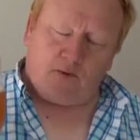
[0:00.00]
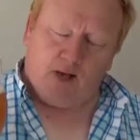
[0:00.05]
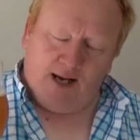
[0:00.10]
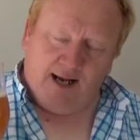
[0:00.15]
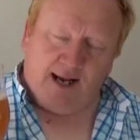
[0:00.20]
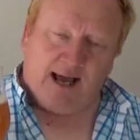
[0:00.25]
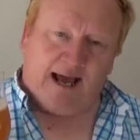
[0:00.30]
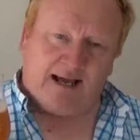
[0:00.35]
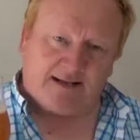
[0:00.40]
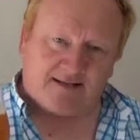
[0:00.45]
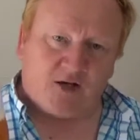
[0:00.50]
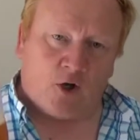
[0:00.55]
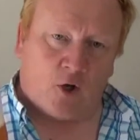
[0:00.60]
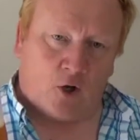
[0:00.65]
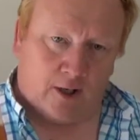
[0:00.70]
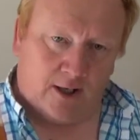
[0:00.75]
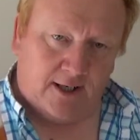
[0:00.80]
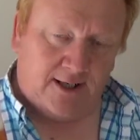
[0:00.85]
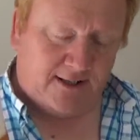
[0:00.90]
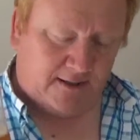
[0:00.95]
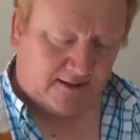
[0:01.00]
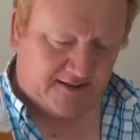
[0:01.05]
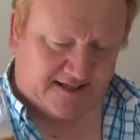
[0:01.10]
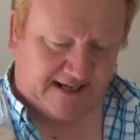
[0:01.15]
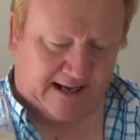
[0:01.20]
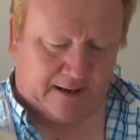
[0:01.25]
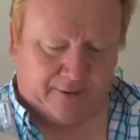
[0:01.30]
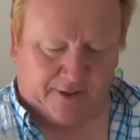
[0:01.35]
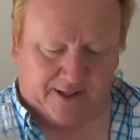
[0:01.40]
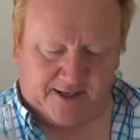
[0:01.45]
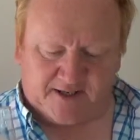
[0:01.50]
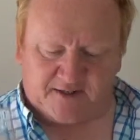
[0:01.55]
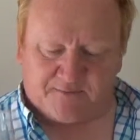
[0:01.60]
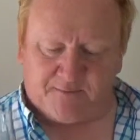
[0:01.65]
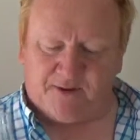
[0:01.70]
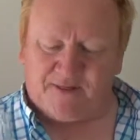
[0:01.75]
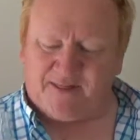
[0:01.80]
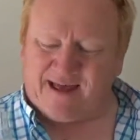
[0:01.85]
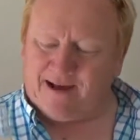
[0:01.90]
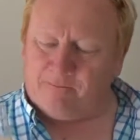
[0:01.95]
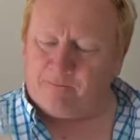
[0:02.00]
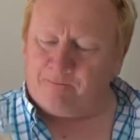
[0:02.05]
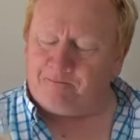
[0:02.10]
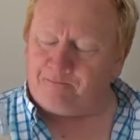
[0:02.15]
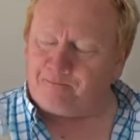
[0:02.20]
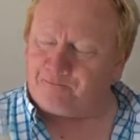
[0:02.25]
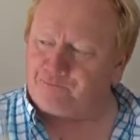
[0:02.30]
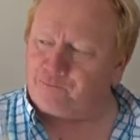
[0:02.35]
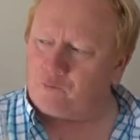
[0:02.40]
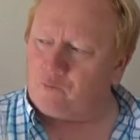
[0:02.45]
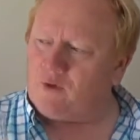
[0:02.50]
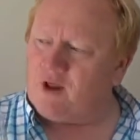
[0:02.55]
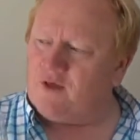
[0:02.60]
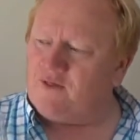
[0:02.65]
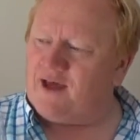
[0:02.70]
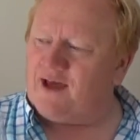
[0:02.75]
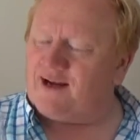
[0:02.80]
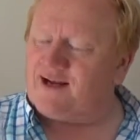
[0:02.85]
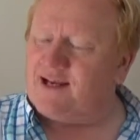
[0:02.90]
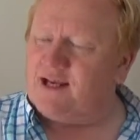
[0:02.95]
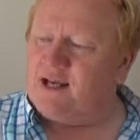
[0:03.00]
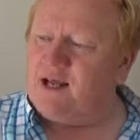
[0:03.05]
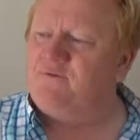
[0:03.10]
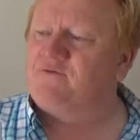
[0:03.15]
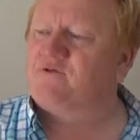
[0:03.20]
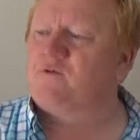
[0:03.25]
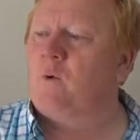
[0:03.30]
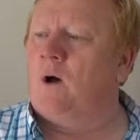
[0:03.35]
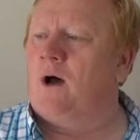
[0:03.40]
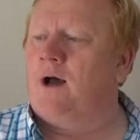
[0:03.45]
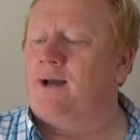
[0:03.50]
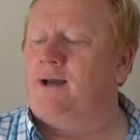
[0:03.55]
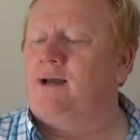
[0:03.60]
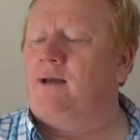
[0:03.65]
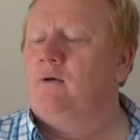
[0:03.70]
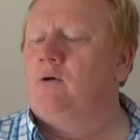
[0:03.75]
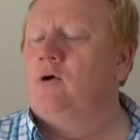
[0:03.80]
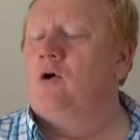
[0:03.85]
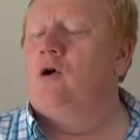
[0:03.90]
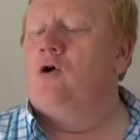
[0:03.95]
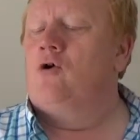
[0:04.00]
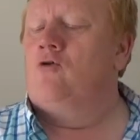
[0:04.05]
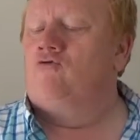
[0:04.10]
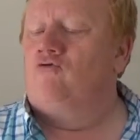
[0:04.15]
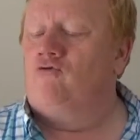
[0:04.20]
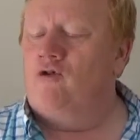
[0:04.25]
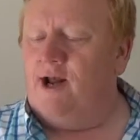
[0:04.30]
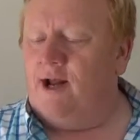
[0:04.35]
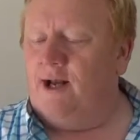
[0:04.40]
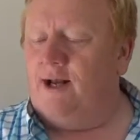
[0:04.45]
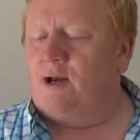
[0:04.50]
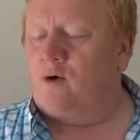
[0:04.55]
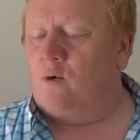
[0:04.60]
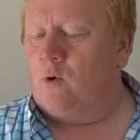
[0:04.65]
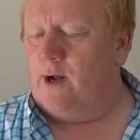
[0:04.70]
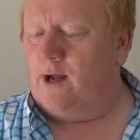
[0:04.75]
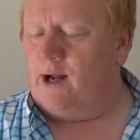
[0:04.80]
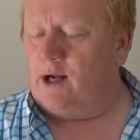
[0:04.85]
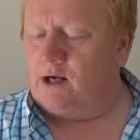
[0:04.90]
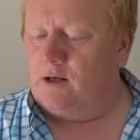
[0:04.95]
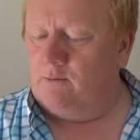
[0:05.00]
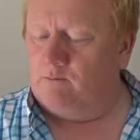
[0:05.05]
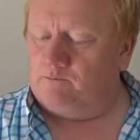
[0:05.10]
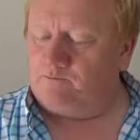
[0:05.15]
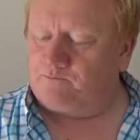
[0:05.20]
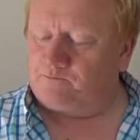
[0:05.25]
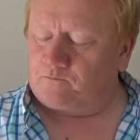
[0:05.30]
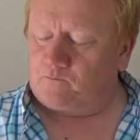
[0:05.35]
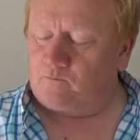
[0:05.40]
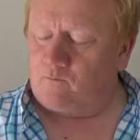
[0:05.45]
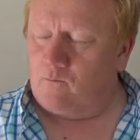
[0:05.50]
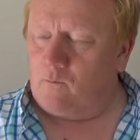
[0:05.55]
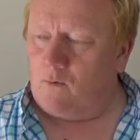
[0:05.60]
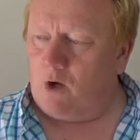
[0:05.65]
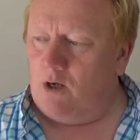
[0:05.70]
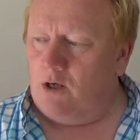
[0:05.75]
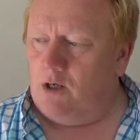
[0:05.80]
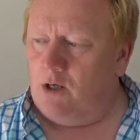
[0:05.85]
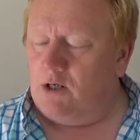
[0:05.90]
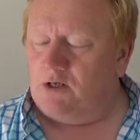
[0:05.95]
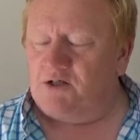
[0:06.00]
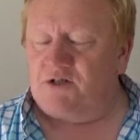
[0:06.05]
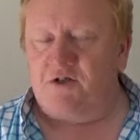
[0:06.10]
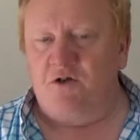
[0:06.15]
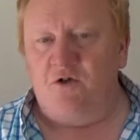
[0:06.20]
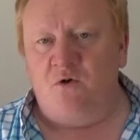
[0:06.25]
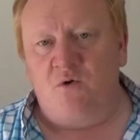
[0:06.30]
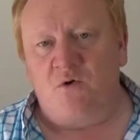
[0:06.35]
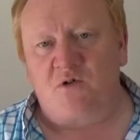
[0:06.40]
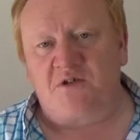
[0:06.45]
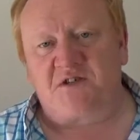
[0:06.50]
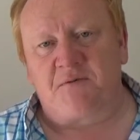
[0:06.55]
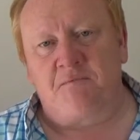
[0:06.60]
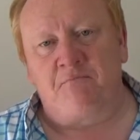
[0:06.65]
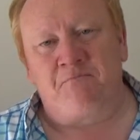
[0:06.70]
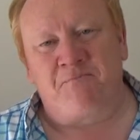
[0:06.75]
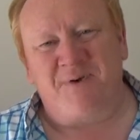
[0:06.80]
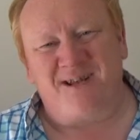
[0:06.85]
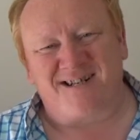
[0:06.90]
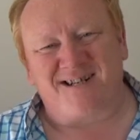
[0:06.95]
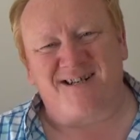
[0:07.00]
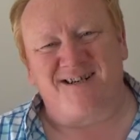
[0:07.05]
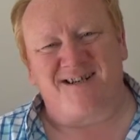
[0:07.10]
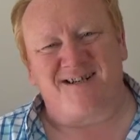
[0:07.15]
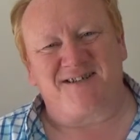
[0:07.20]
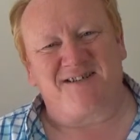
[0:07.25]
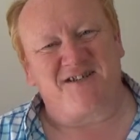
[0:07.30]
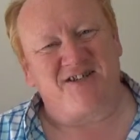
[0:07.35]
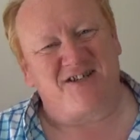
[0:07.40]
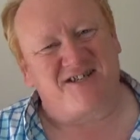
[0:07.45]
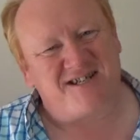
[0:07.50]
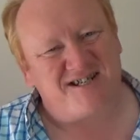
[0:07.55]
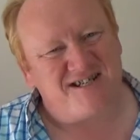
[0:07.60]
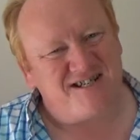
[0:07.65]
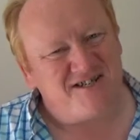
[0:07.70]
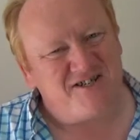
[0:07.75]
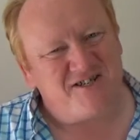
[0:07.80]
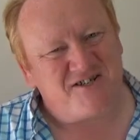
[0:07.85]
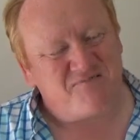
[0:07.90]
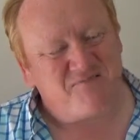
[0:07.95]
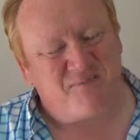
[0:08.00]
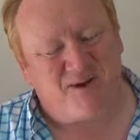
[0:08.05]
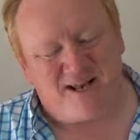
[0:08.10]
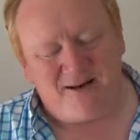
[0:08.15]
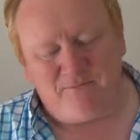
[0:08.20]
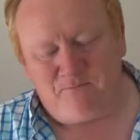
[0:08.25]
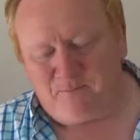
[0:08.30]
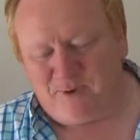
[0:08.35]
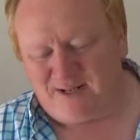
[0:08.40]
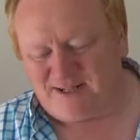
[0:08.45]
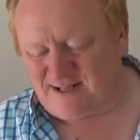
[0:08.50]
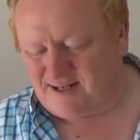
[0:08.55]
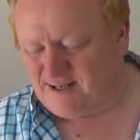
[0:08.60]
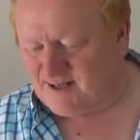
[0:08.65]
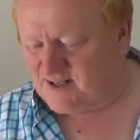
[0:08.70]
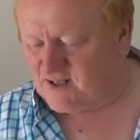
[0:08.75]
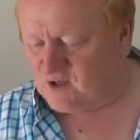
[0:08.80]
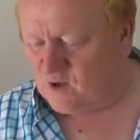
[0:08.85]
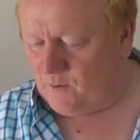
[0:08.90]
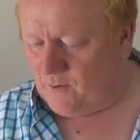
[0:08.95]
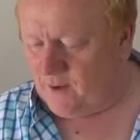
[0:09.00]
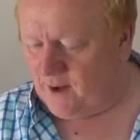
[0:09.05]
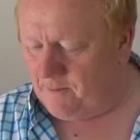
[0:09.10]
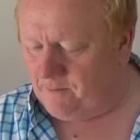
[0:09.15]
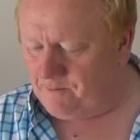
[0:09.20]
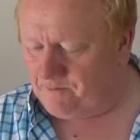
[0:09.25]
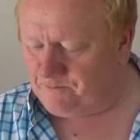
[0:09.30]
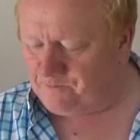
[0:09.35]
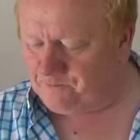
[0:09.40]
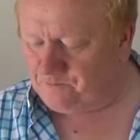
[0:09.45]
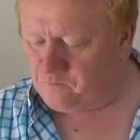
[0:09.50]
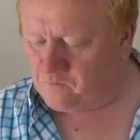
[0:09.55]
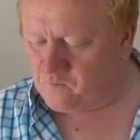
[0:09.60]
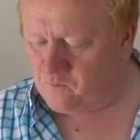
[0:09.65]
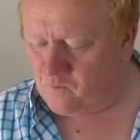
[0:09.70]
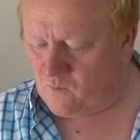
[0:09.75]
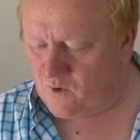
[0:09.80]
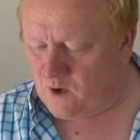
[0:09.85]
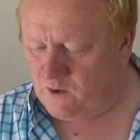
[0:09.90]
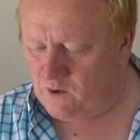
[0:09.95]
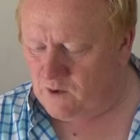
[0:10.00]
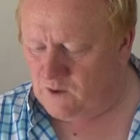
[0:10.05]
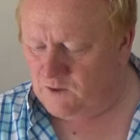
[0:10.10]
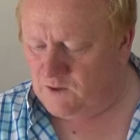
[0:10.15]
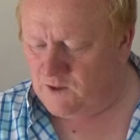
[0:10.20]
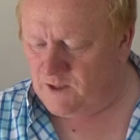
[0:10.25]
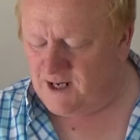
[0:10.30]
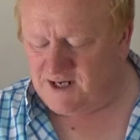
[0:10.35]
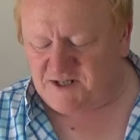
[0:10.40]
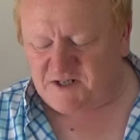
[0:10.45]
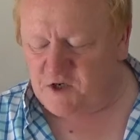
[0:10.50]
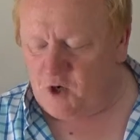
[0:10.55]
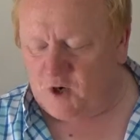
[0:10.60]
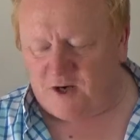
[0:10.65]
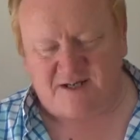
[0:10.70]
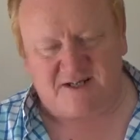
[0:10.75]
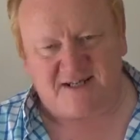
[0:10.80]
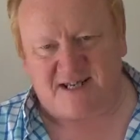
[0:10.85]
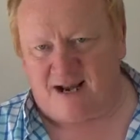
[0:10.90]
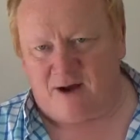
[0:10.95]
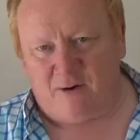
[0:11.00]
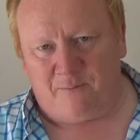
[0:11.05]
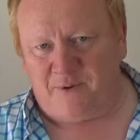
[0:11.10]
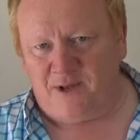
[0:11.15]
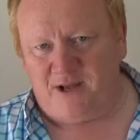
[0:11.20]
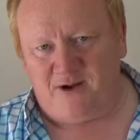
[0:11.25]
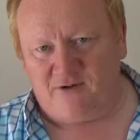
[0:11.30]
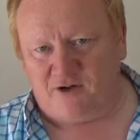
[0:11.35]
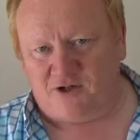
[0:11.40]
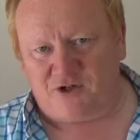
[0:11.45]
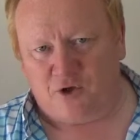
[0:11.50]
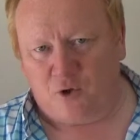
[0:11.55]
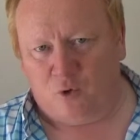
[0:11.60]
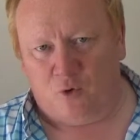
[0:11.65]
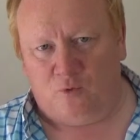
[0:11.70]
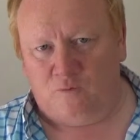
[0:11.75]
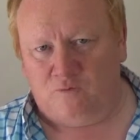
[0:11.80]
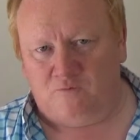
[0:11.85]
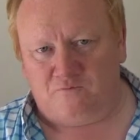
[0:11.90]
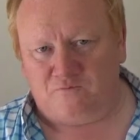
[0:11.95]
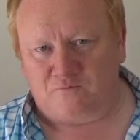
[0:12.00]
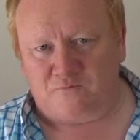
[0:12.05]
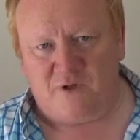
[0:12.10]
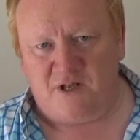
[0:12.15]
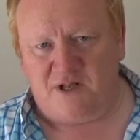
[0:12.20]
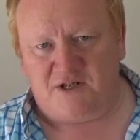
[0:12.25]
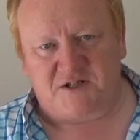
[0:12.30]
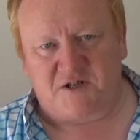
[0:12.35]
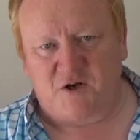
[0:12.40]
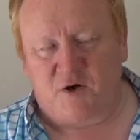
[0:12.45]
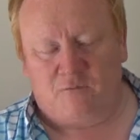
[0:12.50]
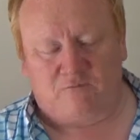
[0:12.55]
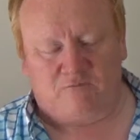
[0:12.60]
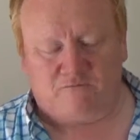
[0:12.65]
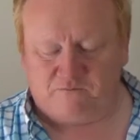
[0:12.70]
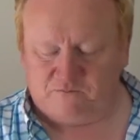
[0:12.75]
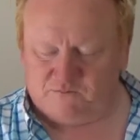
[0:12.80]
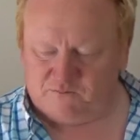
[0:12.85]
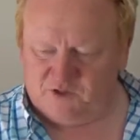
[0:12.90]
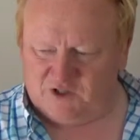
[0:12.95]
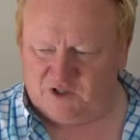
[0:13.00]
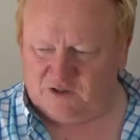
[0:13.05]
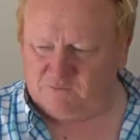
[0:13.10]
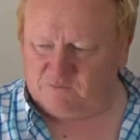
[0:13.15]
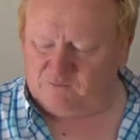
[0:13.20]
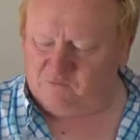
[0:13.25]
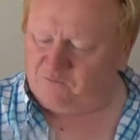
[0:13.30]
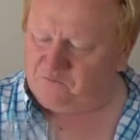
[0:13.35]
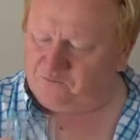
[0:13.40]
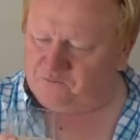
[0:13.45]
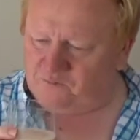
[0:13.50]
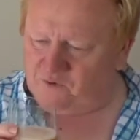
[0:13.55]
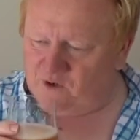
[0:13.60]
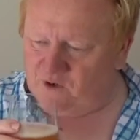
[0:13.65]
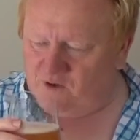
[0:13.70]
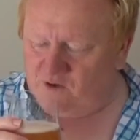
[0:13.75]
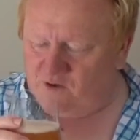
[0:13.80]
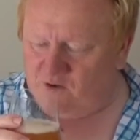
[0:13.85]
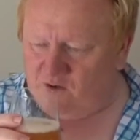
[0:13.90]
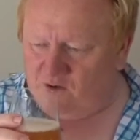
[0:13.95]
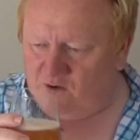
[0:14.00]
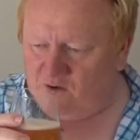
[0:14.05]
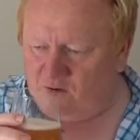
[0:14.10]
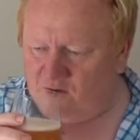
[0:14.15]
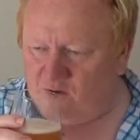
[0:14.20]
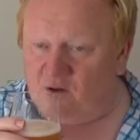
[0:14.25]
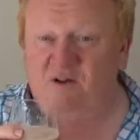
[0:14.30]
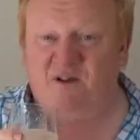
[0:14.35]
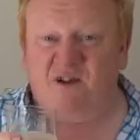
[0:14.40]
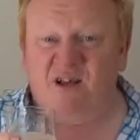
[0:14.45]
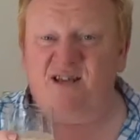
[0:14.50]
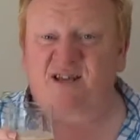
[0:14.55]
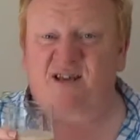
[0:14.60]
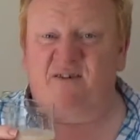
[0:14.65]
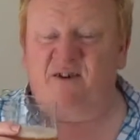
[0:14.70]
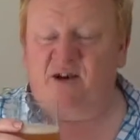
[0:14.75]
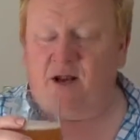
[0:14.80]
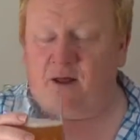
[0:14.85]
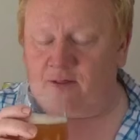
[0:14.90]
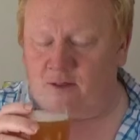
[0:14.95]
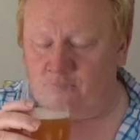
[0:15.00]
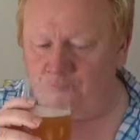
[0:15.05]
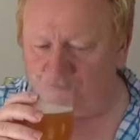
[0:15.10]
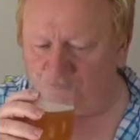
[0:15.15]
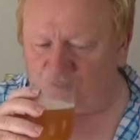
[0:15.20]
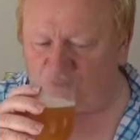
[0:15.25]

It has got a little sourness, but that gives way really quick to some bitterness, just plain bitterness on there. It's not a sour beer at all. It's not, you know. Let's have another.